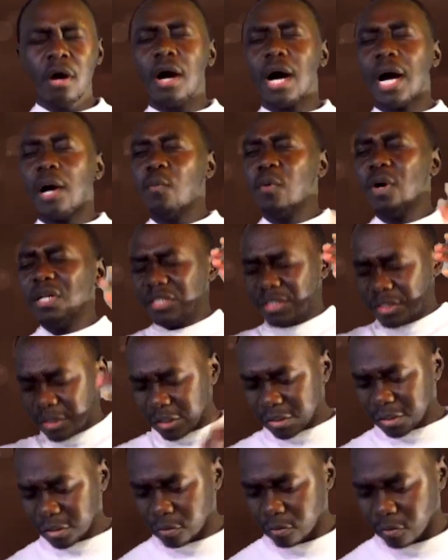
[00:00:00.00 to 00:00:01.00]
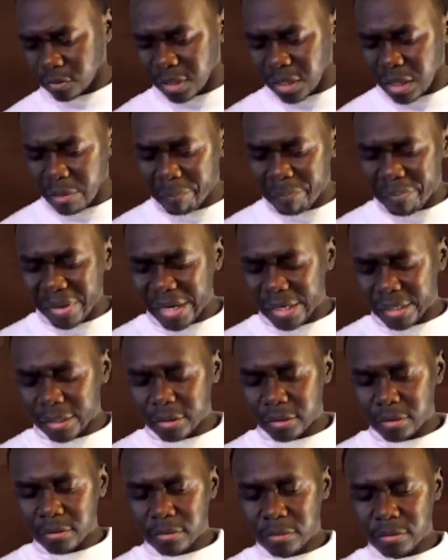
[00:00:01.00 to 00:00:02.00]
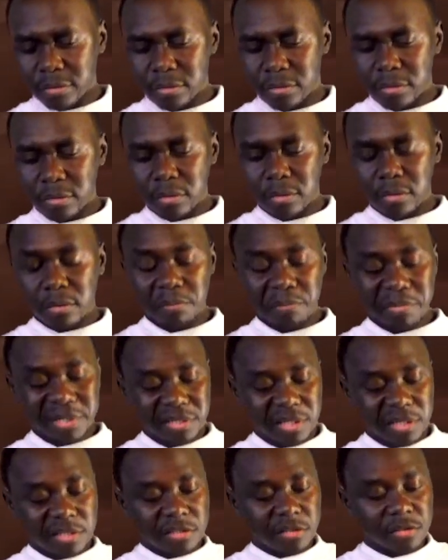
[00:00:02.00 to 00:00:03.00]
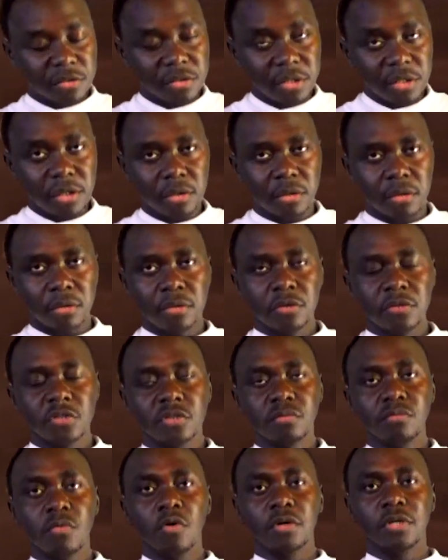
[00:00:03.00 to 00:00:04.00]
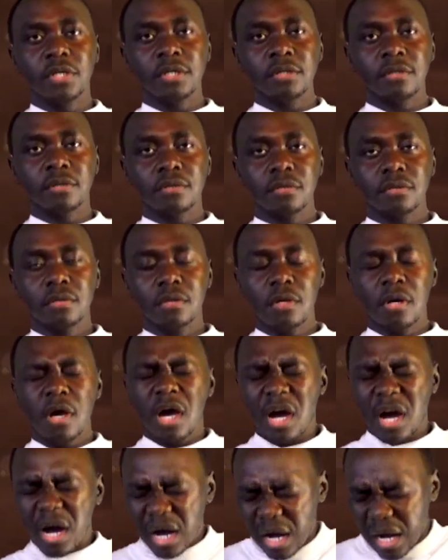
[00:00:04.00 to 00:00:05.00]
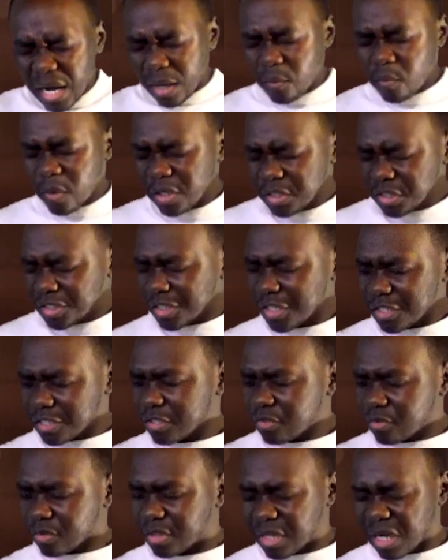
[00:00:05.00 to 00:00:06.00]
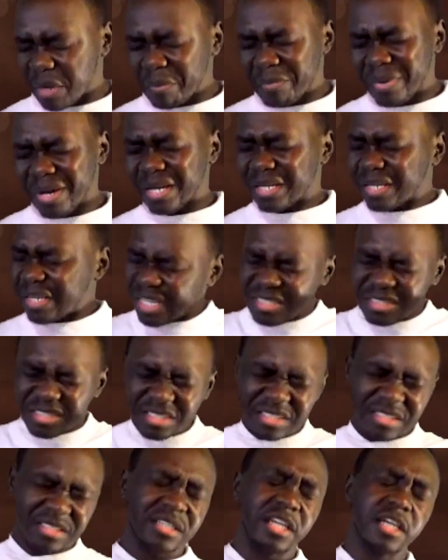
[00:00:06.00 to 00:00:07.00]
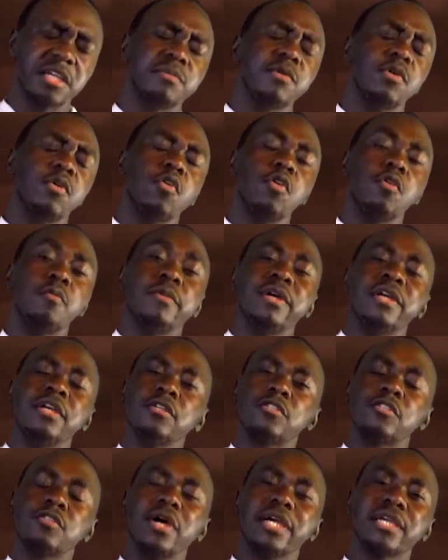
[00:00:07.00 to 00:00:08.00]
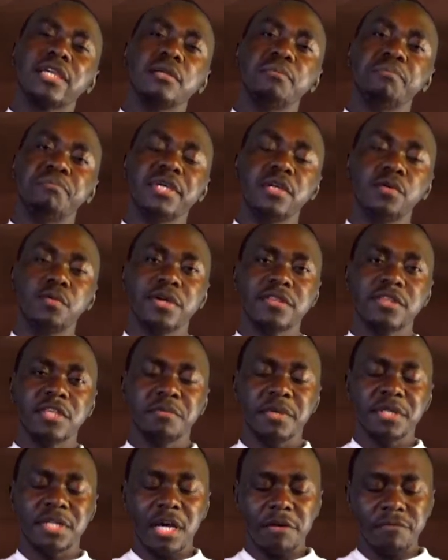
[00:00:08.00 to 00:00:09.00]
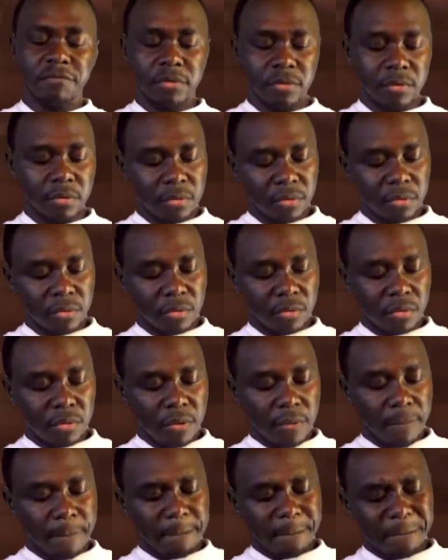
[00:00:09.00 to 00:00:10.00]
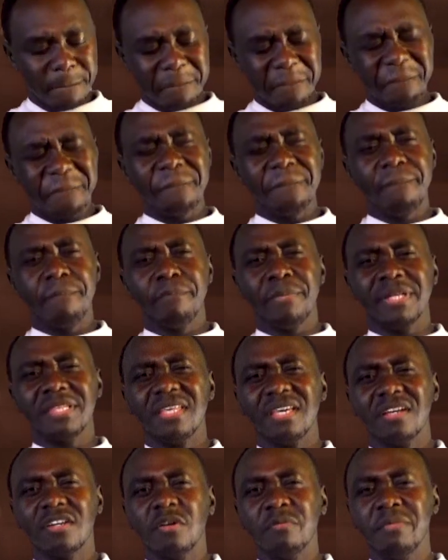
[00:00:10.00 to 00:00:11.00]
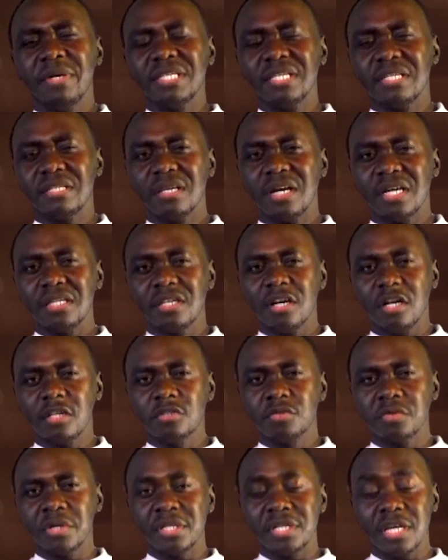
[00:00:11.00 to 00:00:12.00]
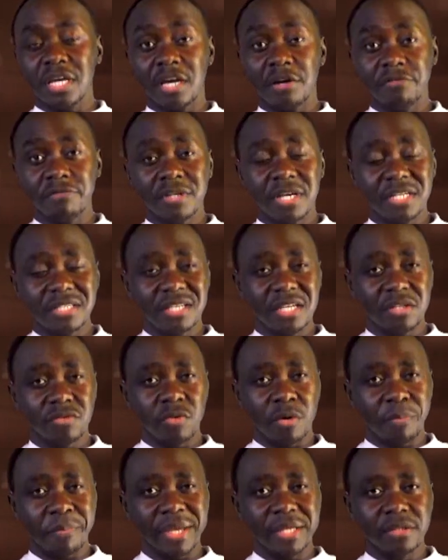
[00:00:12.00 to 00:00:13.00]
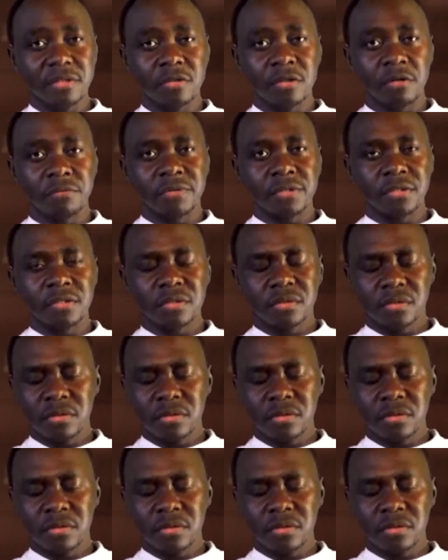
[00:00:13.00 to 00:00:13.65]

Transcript: I want Jesus to come back, but they're still smoking. I want Jesus to come back and just take me home so I can be with him in heaven but they committed adultery and they have not yet repented of it.